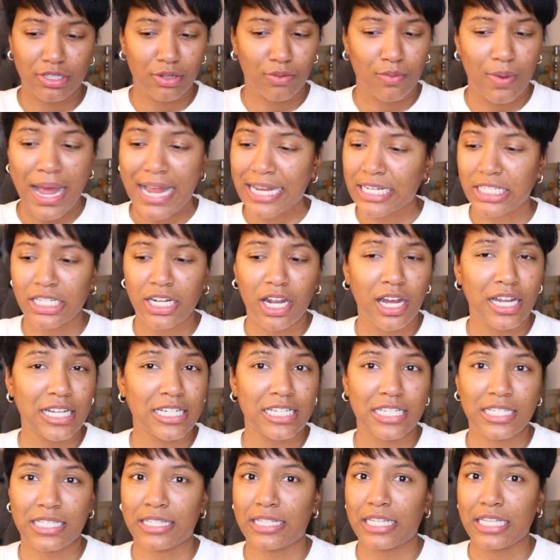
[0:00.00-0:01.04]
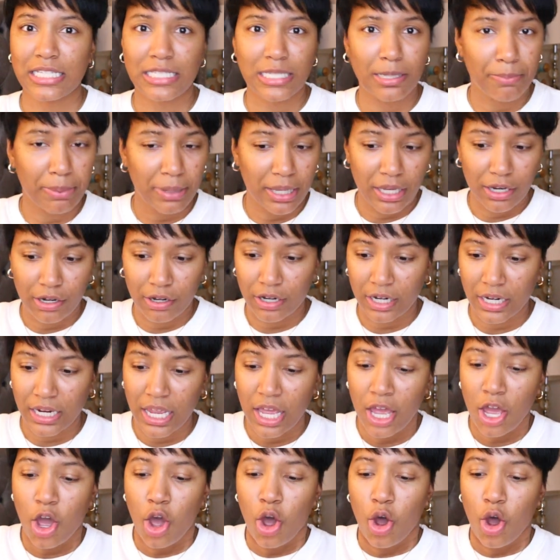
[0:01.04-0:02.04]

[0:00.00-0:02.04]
to watch y'all just disappearing